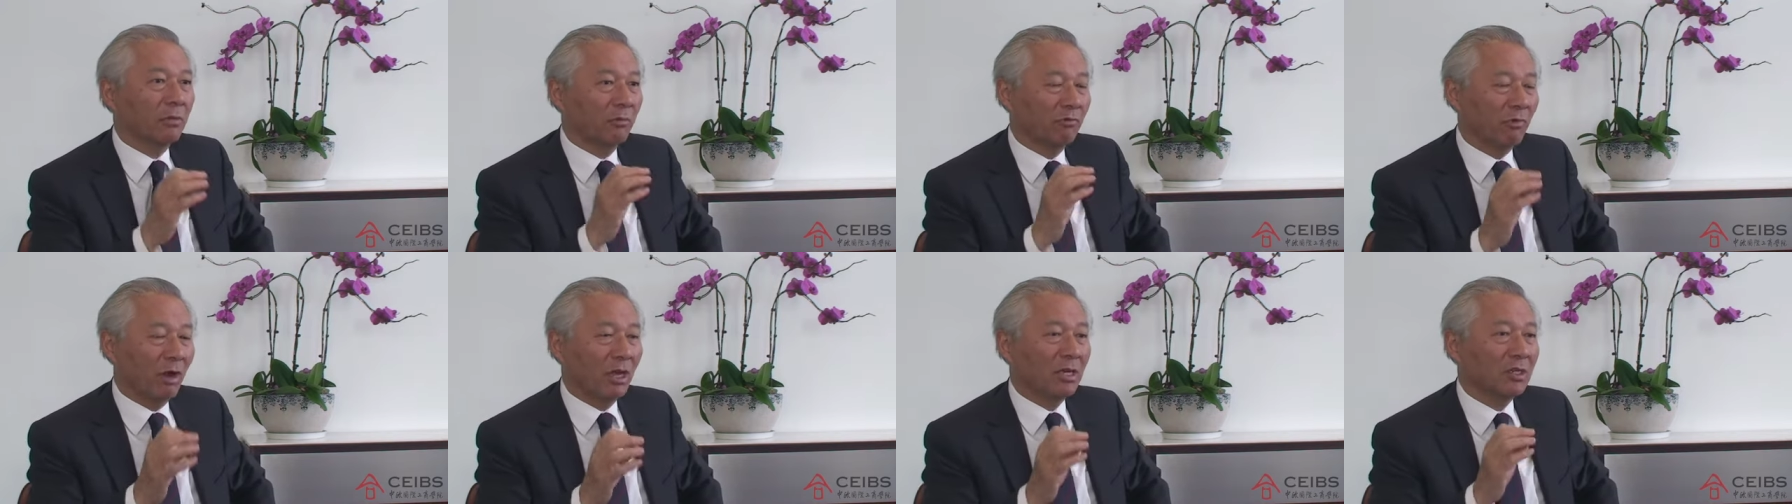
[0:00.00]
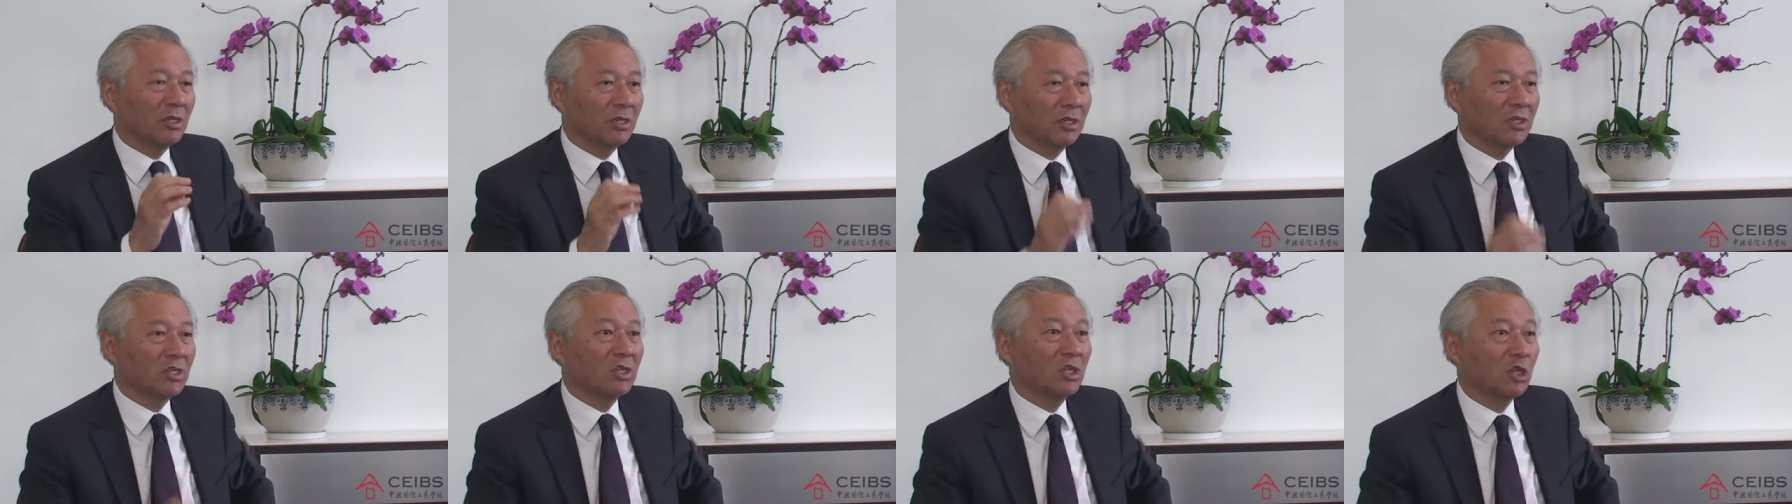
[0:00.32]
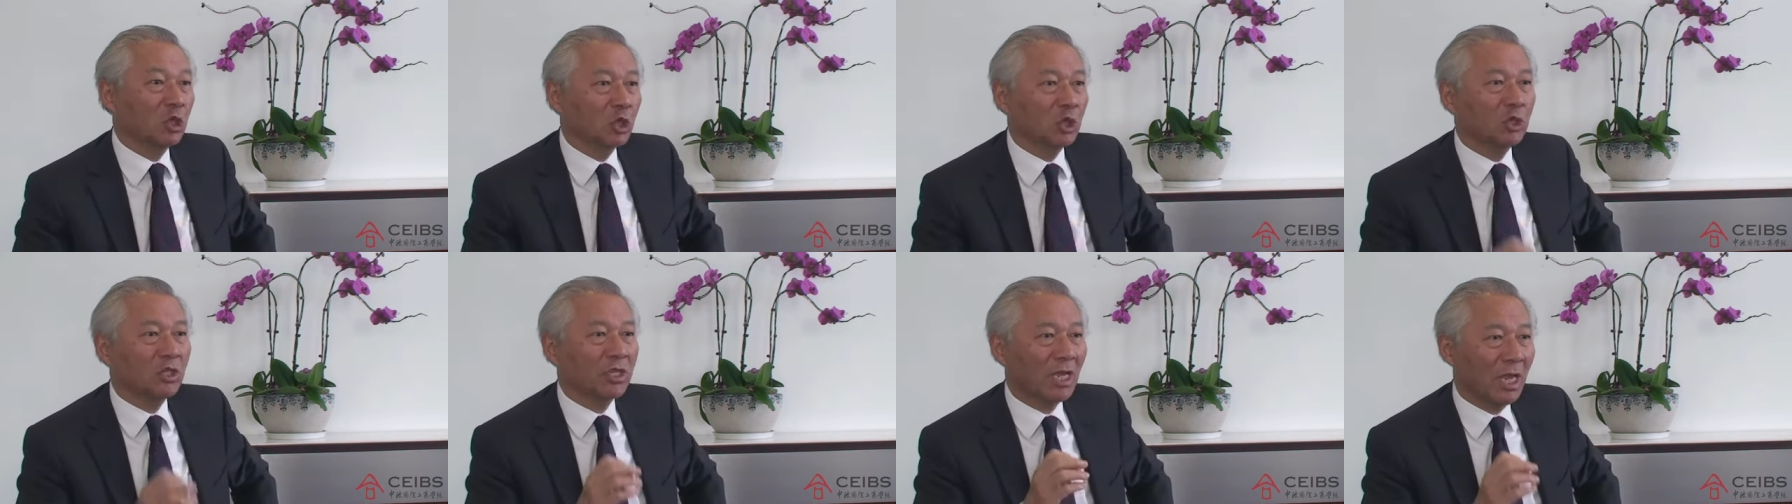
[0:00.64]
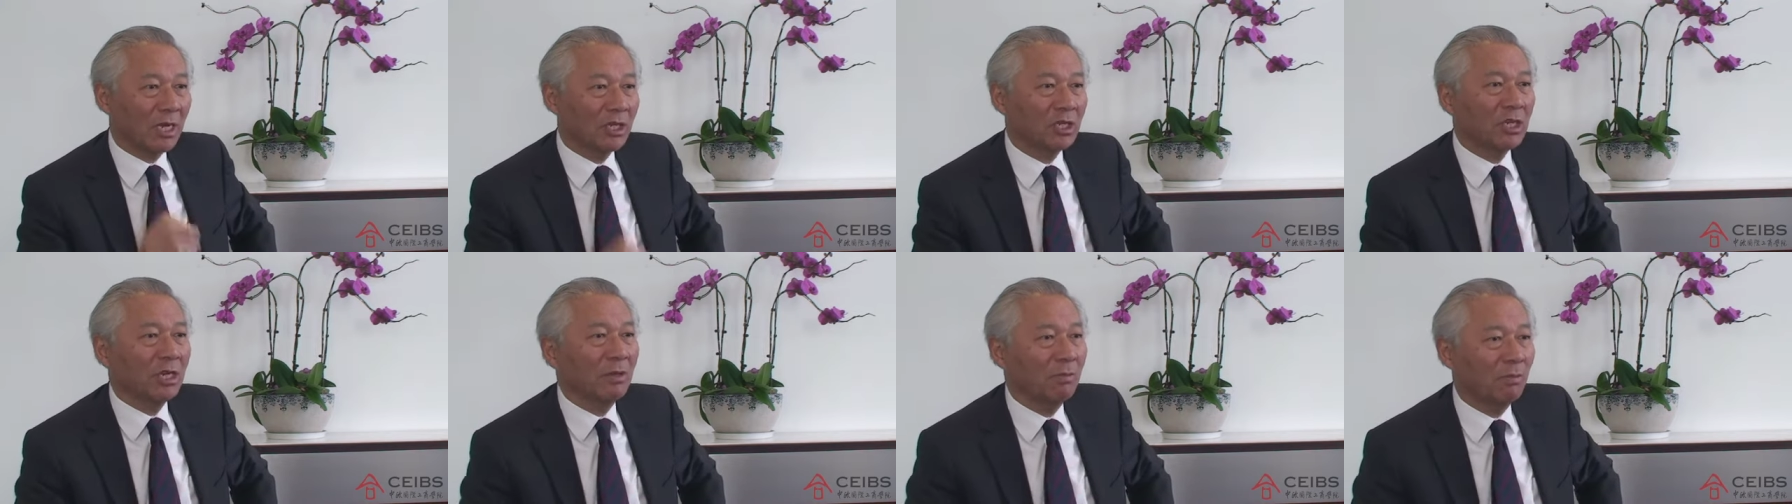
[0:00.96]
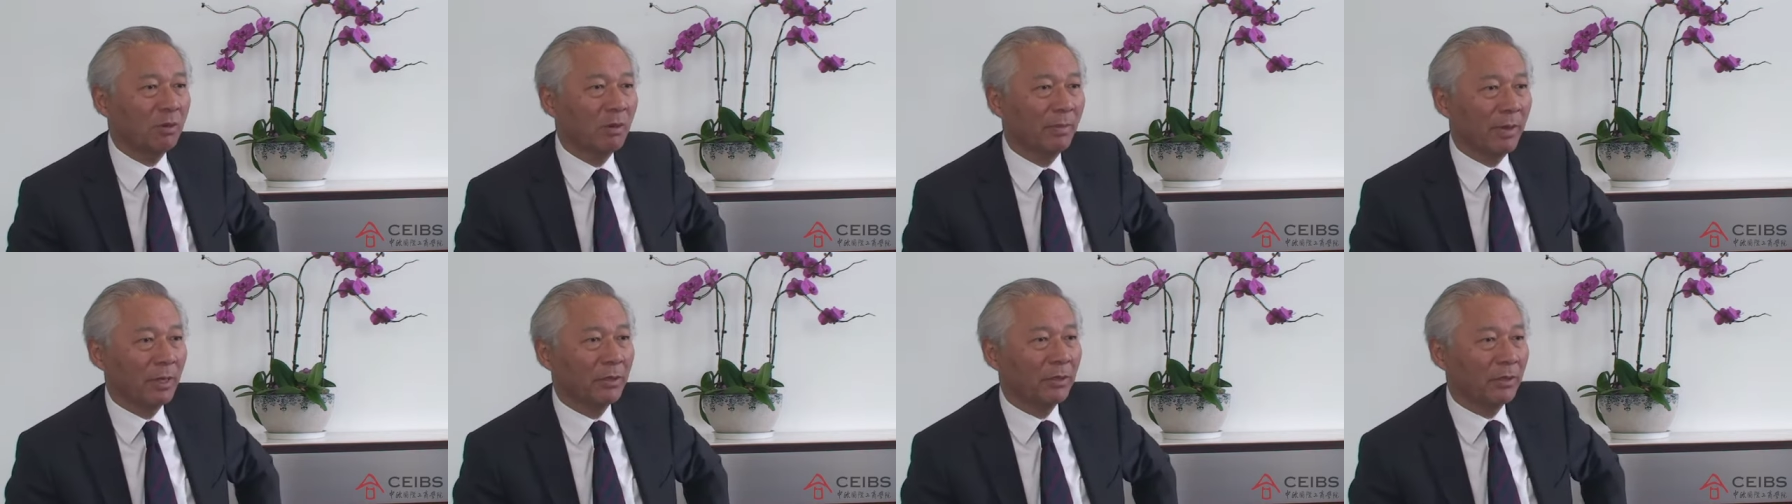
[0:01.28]
the right decisions and to
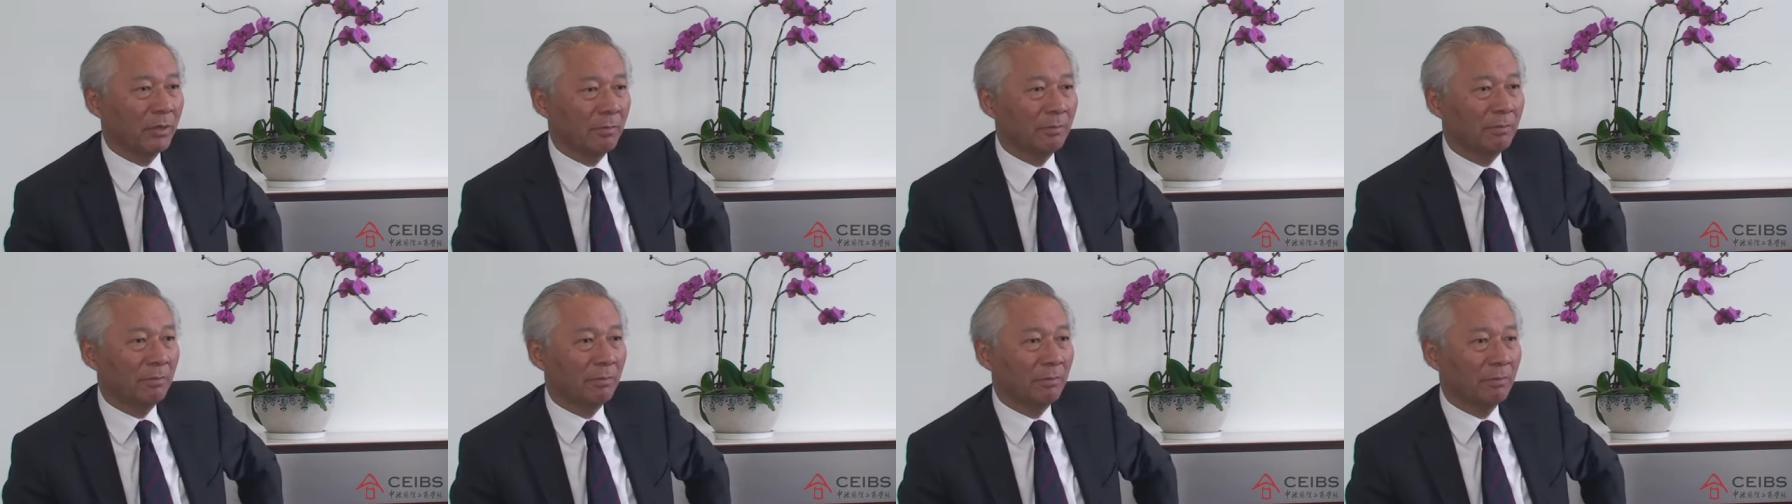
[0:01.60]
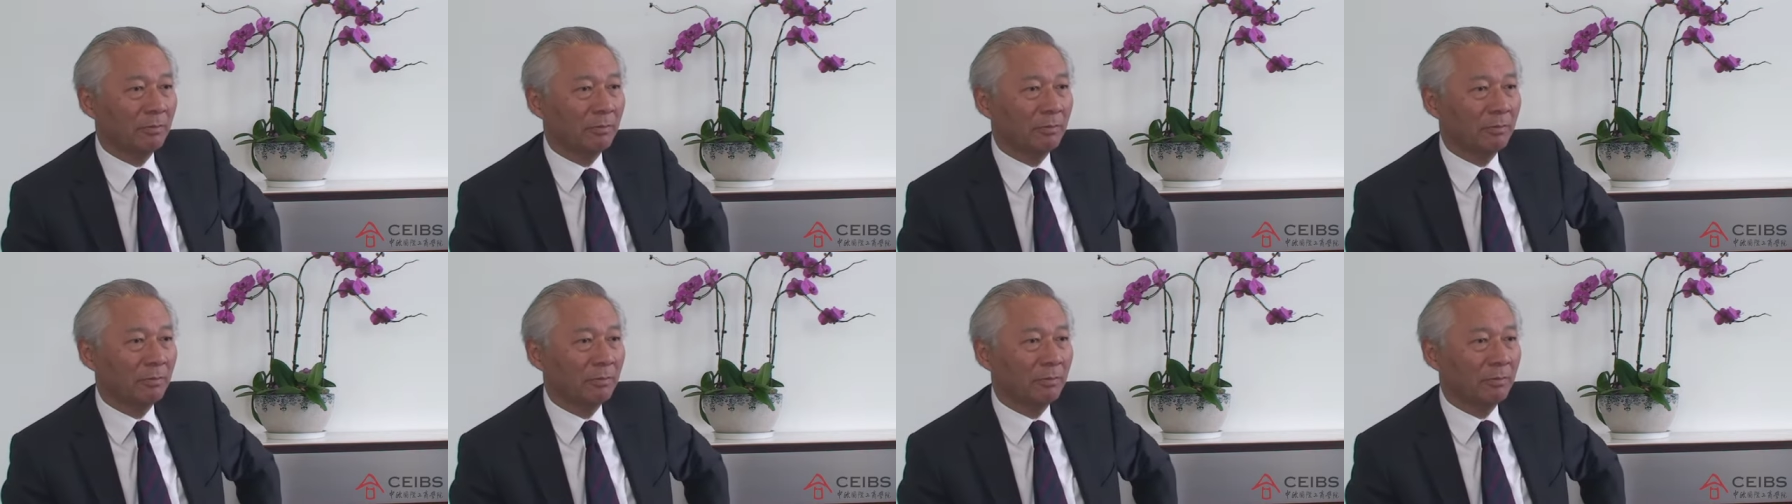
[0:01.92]
implement them.